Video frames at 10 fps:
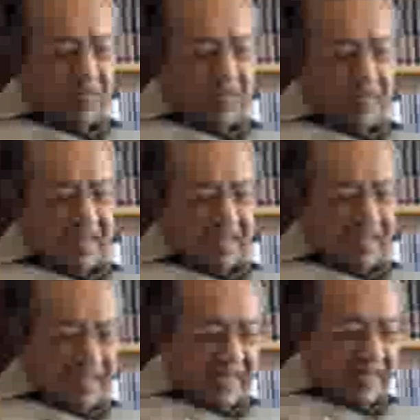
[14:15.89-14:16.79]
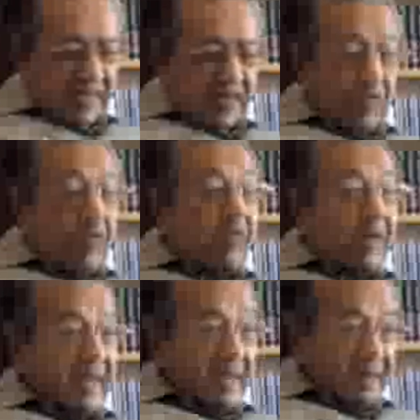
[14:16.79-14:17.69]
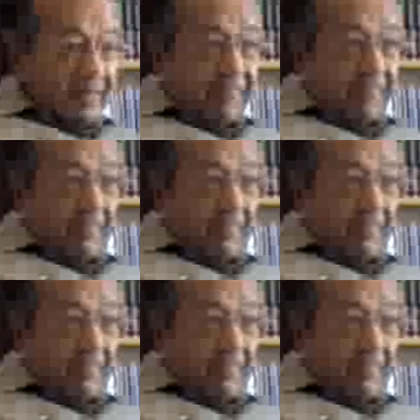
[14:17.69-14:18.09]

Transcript: the world is not doing well,